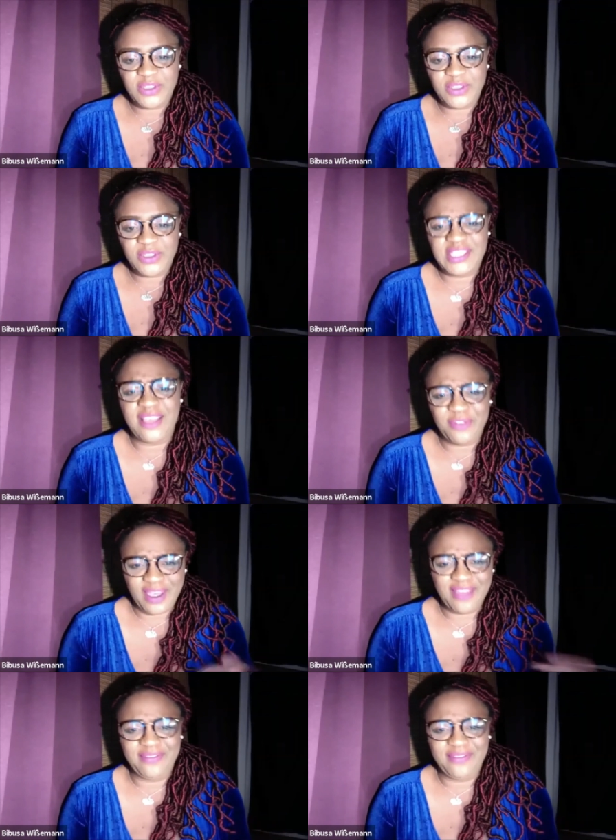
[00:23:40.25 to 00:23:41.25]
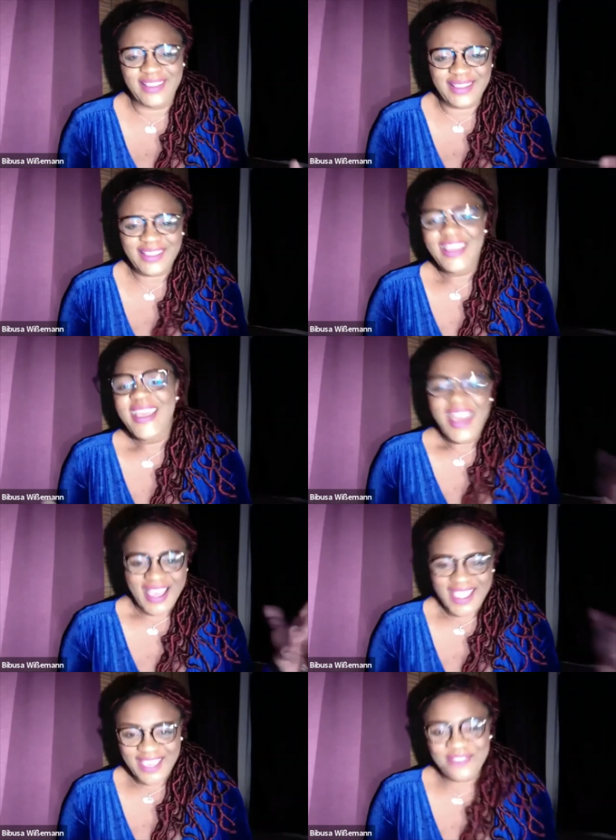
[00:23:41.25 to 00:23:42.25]
So you see,
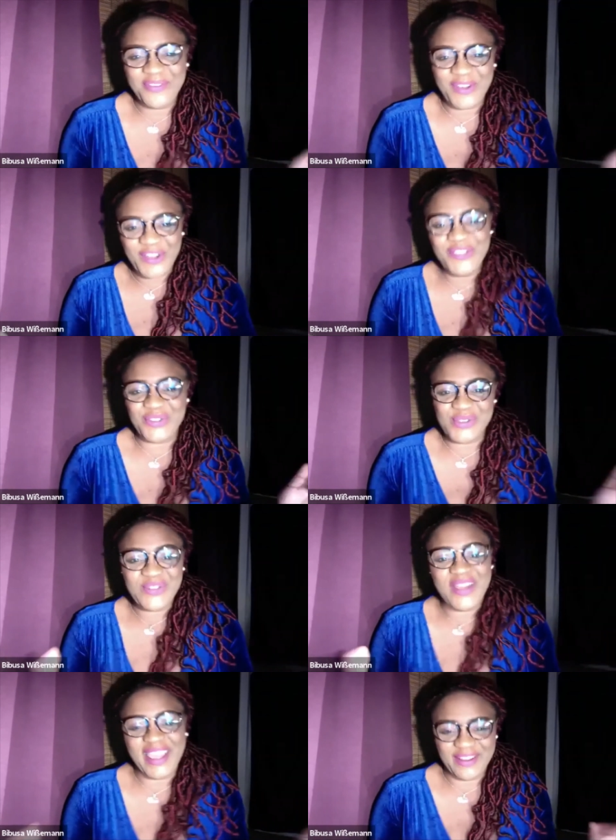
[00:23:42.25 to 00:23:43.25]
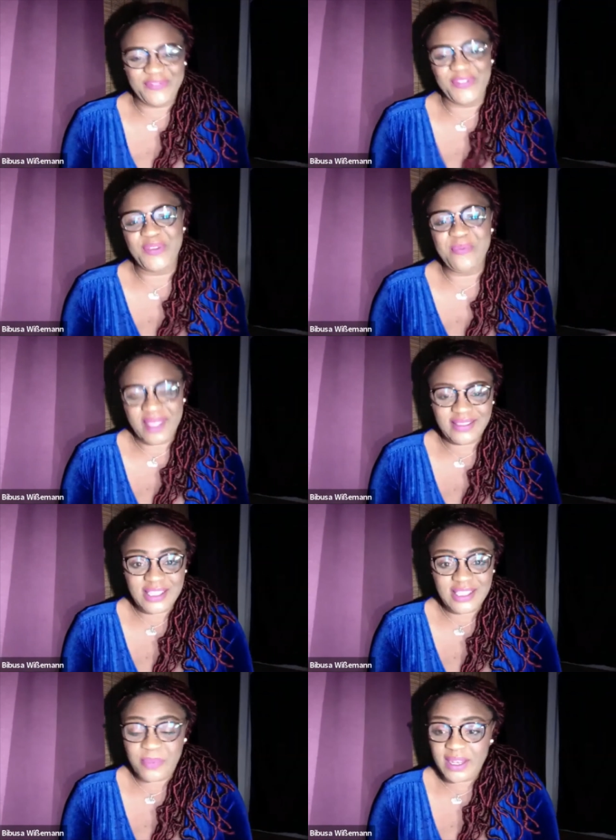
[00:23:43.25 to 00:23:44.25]
I have gone through quite a few
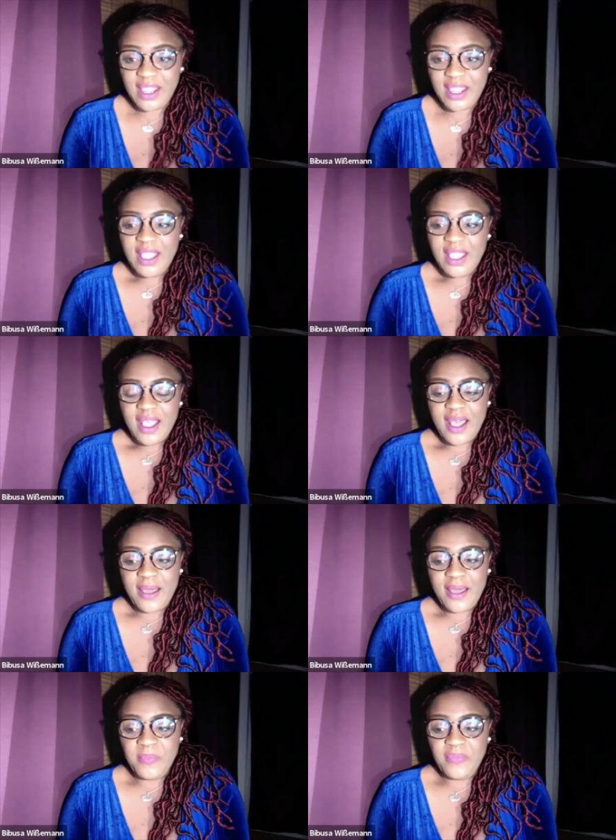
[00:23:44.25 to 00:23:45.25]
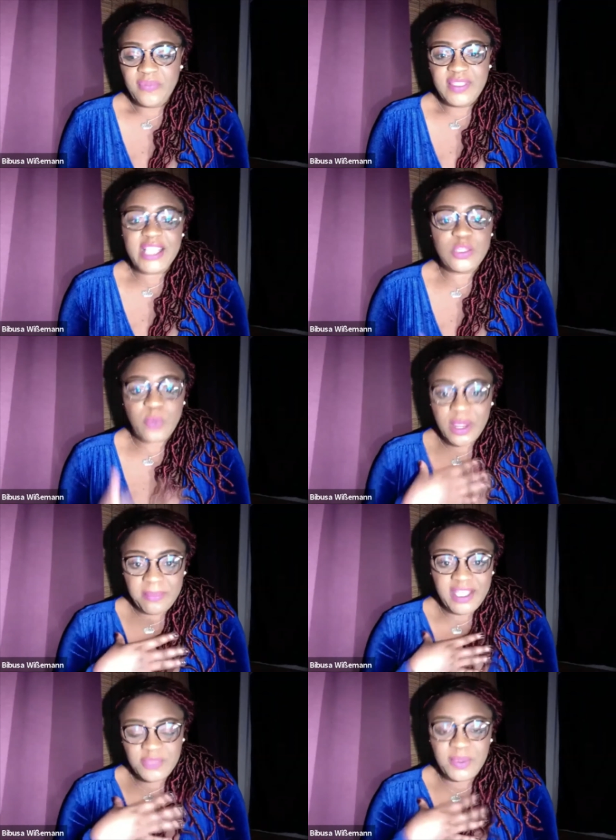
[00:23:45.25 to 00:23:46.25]
mentors, but that's what
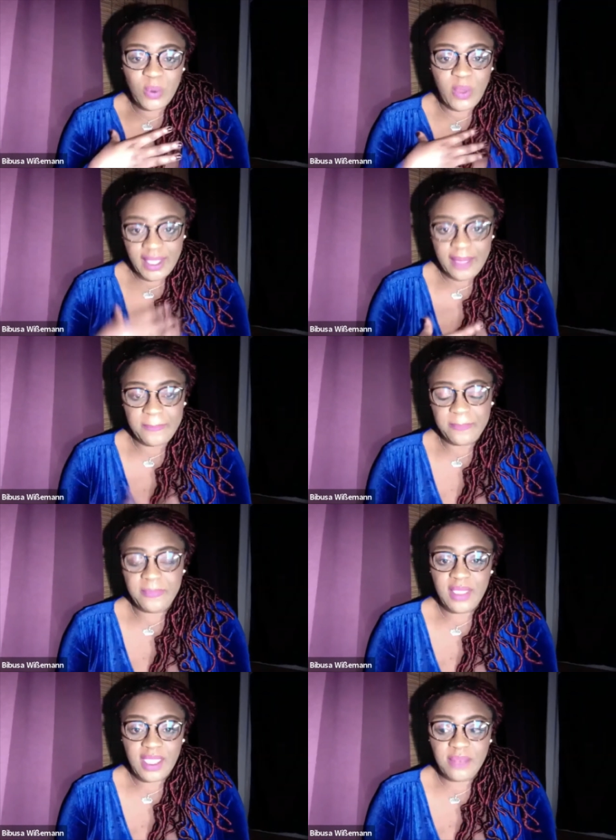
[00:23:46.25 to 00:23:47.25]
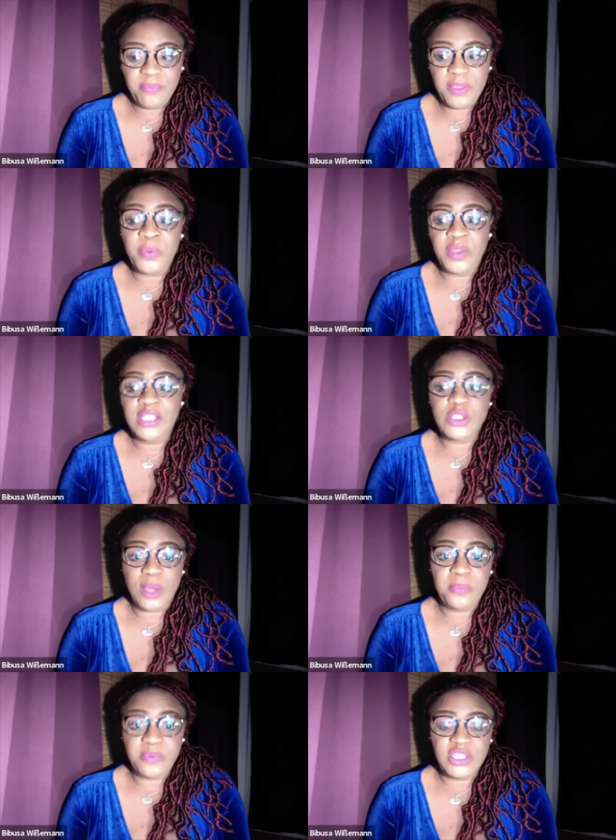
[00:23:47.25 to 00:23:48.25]
makes me who I am. And people need to
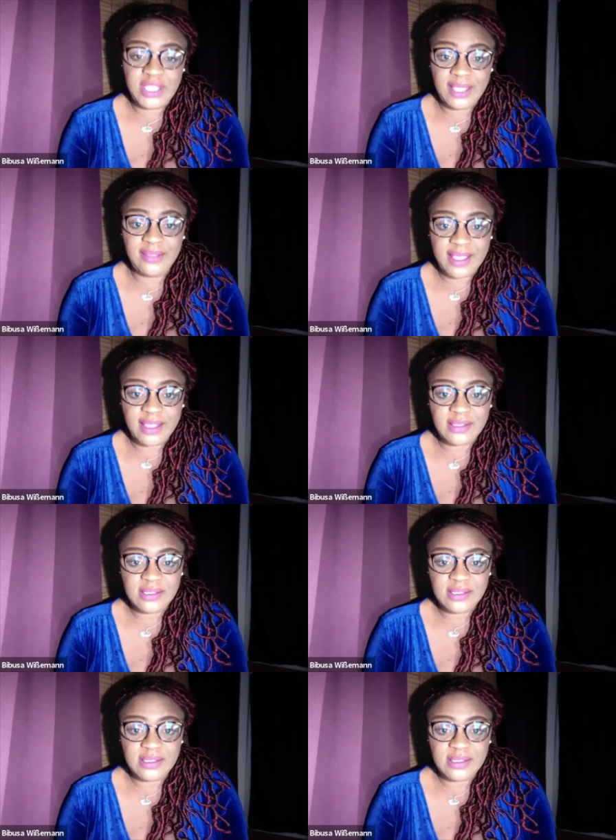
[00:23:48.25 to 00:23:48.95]
appreciate that.